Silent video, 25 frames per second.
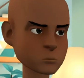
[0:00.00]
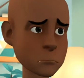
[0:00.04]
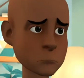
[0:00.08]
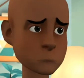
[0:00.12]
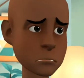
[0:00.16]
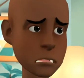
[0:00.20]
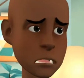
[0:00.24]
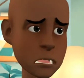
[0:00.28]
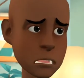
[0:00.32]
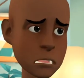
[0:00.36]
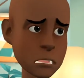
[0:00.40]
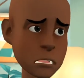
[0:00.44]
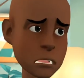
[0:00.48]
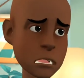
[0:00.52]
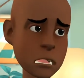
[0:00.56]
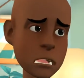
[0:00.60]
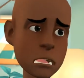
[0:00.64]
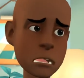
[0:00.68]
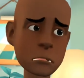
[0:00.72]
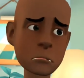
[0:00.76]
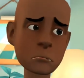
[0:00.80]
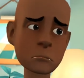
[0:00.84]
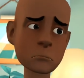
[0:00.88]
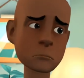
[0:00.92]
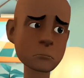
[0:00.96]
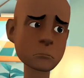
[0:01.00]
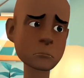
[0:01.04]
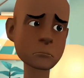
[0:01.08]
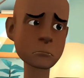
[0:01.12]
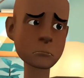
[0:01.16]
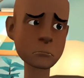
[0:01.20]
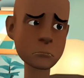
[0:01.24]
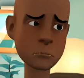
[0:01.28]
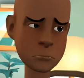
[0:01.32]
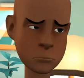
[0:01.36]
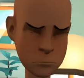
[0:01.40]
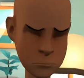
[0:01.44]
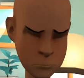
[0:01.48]
But daddy,
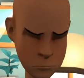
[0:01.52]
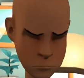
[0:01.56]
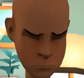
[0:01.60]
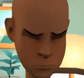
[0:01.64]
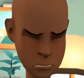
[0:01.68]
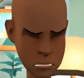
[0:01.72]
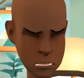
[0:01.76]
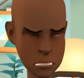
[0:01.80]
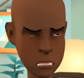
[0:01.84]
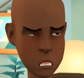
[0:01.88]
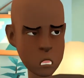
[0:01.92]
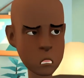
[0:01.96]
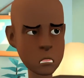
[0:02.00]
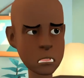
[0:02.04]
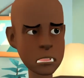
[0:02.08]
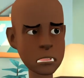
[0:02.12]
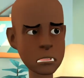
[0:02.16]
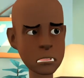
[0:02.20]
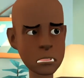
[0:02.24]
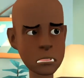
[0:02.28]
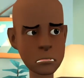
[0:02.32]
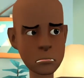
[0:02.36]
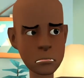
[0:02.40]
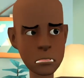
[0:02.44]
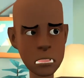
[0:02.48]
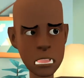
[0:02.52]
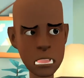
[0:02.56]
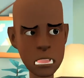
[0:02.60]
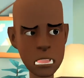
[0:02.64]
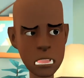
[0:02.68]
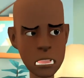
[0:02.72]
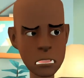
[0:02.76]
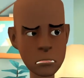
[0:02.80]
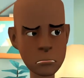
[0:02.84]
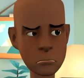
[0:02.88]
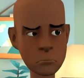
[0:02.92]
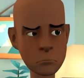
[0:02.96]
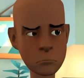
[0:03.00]
that was an
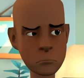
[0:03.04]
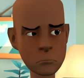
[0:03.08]
accident.